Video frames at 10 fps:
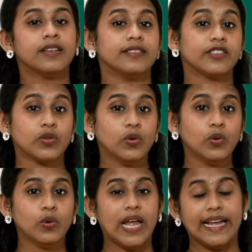The
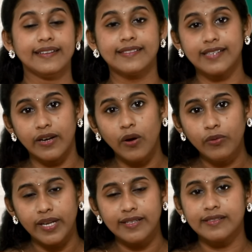school and its
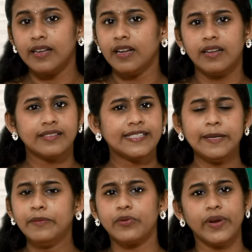surroundings
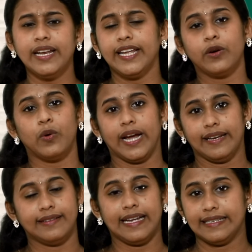seemed really
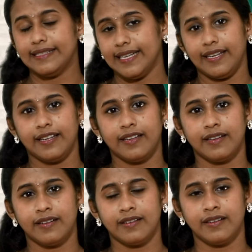quiet that day.
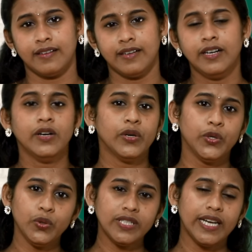
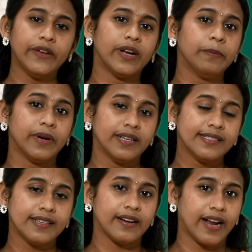Usually one
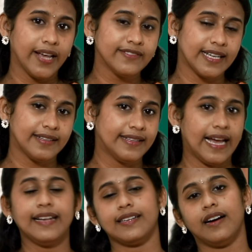person arrives at
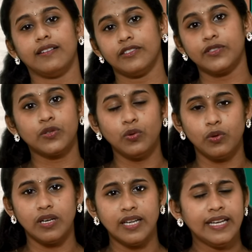that hour to
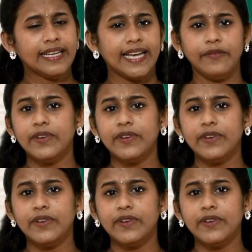school can